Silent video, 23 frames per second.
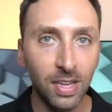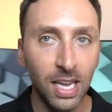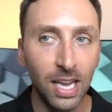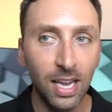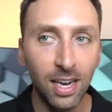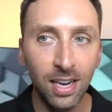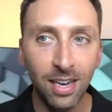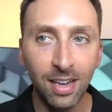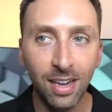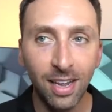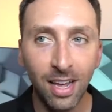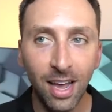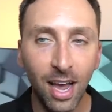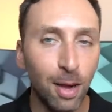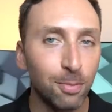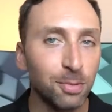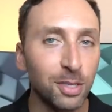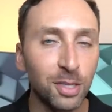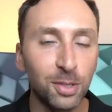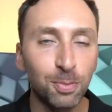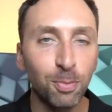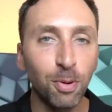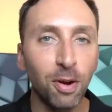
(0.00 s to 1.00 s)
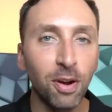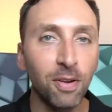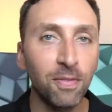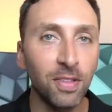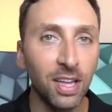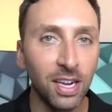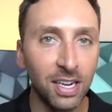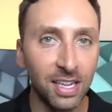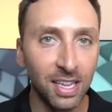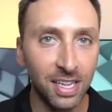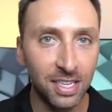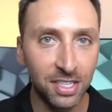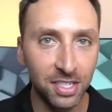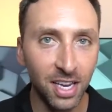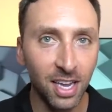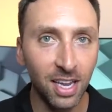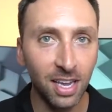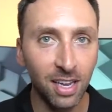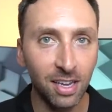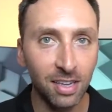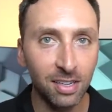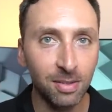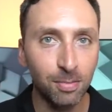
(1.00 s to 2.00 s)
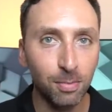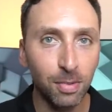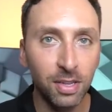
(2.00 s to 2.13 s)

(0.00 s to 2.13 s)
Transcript: and I'm just part of that cliche.